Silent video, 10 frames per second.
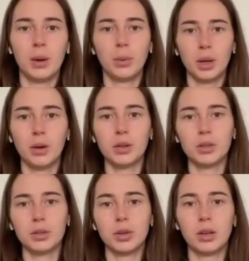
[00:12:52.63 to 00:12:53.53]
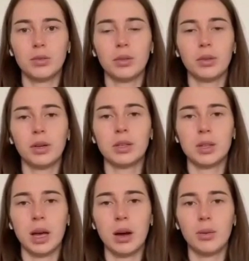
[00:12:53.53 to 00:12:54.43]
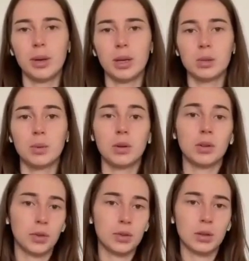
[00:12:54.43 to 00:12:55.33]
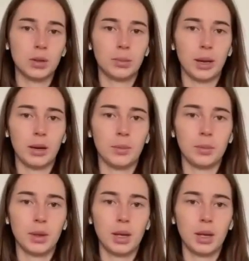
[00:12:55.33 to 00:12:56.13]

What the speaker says: we also influence how we experience physical pain.